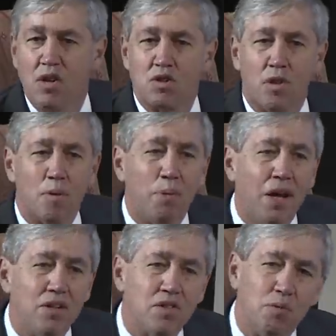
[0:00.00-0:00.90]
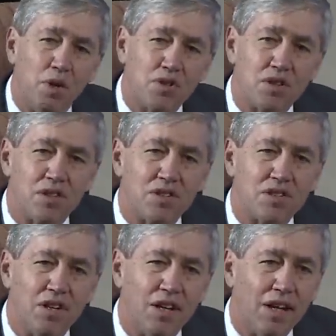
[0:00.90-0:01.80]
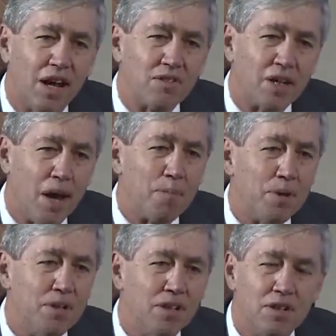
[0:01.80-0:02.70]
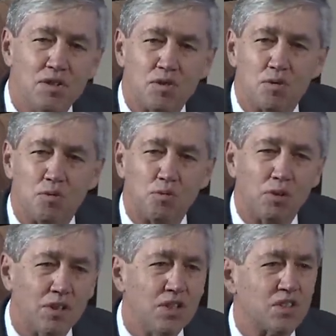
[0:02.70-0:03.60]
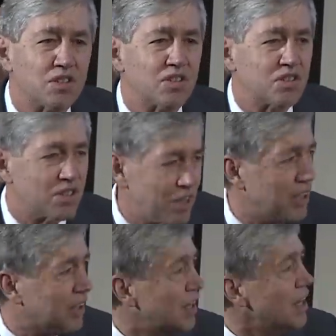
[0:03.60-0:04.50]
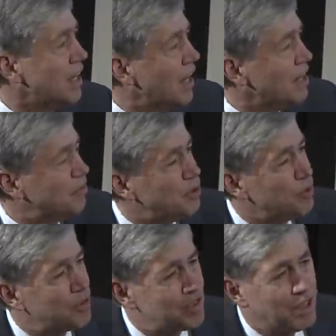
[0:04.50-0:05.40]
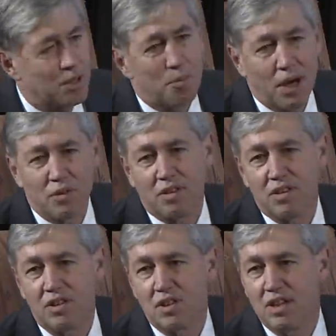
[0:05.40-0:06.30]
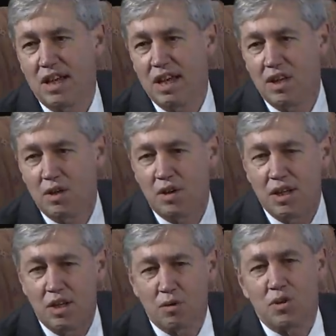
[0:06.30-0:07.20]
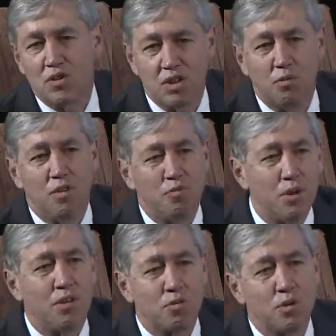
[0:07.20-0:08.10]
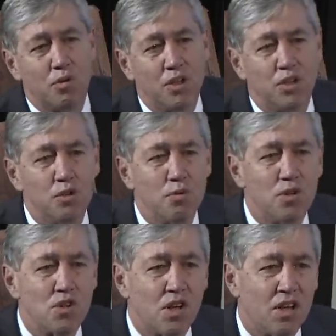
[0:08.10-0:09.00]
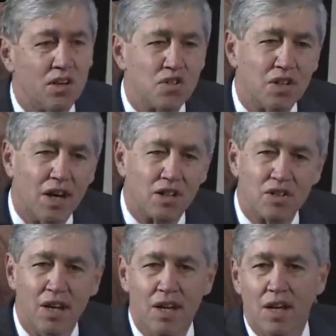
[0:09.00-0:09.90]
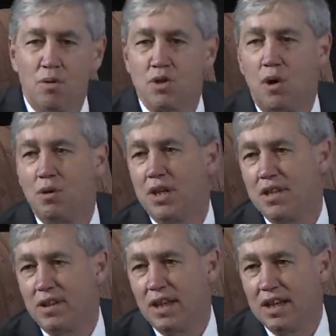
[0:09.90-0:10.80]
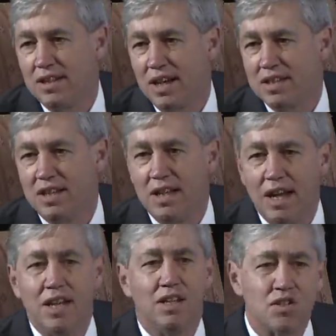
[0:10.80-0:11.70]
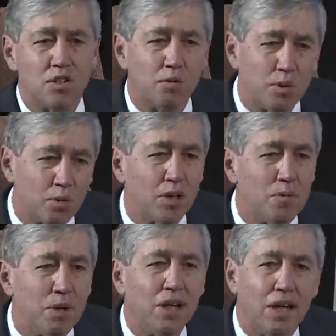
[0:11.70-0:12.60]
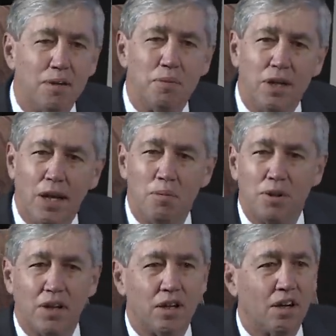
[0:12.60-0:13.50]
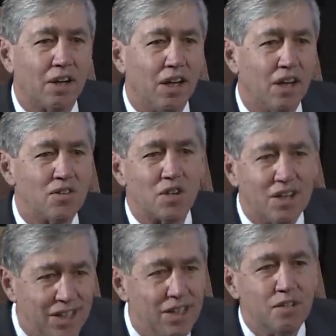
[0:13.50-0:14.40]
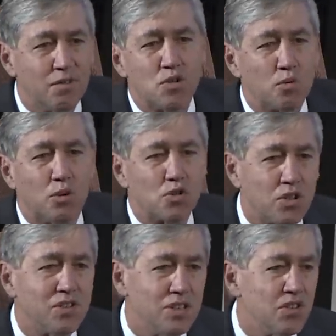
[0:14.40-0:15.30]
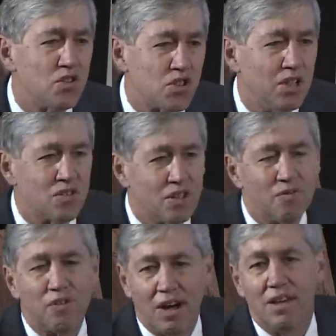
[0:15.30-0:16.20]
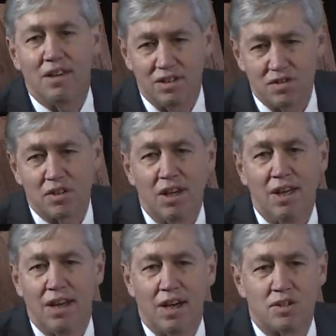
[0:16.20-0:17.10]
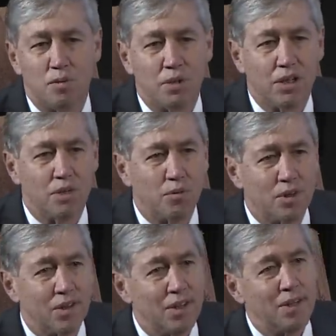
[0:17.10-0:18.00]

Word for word: So the pace at which this uh, has happened is really stunning. And if you think about the eras that we've been through in human uh, genetics, it was only in the late 1980s that we really began being able to get our hands on individual disease genes and find these uh, to begin with.